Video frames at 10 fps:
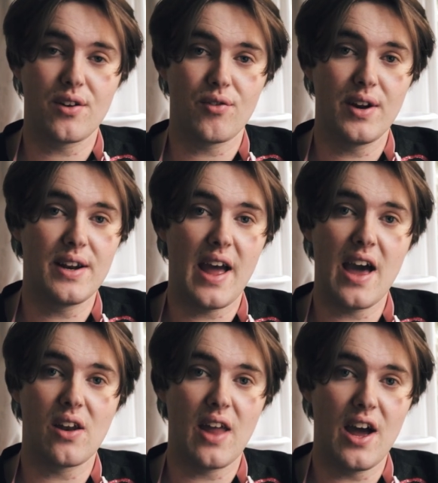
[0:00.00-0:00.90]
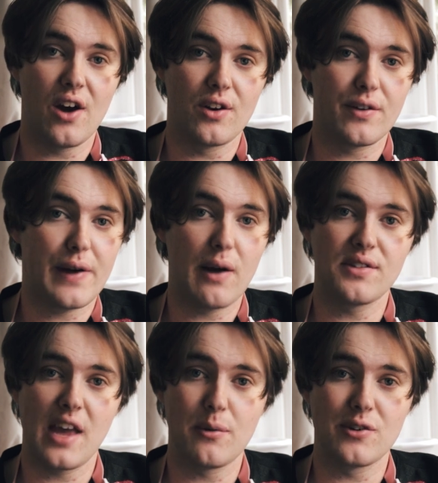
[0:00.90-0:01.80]
to read it out loud if I
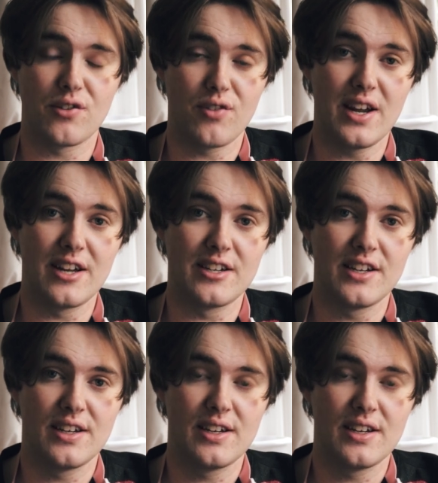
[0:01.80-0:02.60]
was able to read.